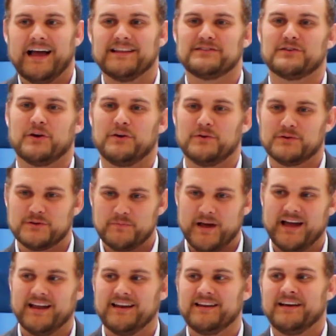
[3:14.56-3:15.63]
And so you
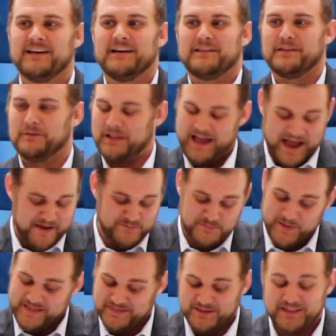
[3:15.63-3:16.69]
spend the la- I've
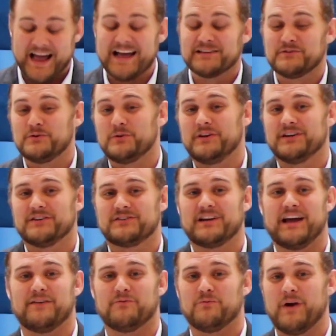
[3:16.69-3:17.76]
spent the last two years
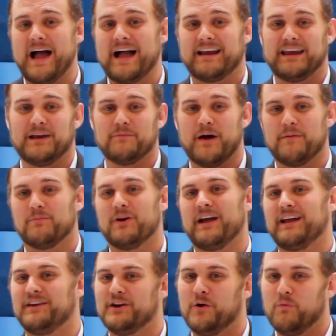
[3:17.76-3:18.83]
kind of racking my
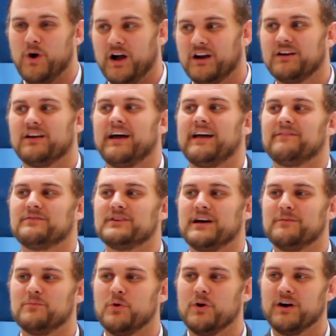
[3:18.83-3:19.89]
brain. You know, what could I have
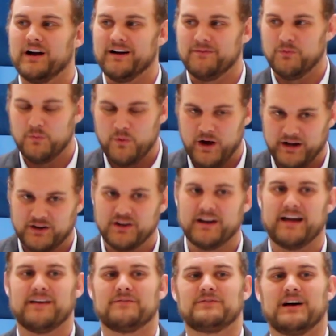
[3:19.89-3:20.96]
done more of? What
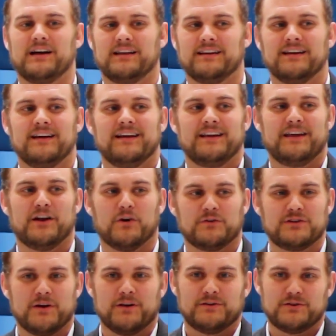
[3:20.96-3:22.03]
could I have done? You know,
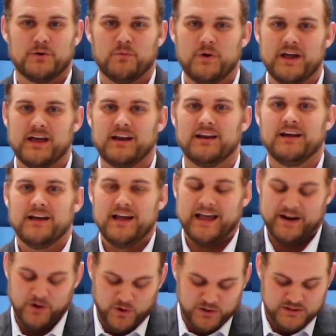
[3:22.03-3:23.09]
to, to win.
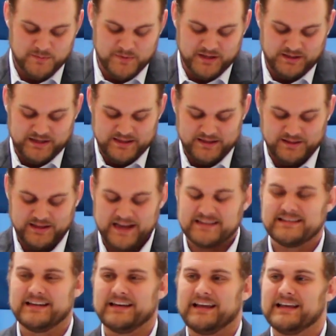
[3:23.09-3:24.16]
And ultimately, the
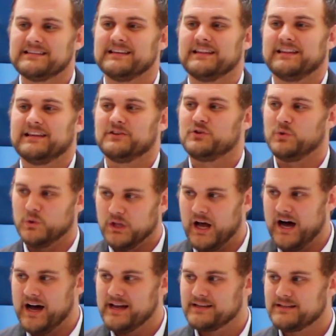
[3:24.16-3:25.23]
lesson isn't that you
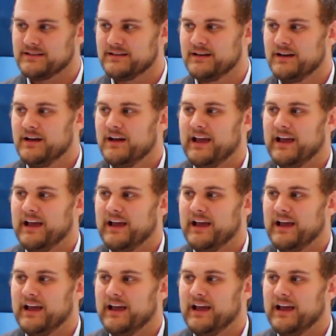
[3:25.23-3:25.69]
lost.